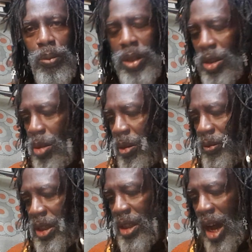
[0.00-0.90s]
with some of
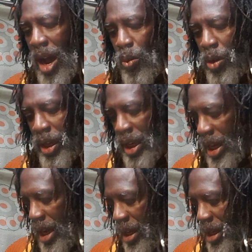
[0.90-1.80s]
this artwork here.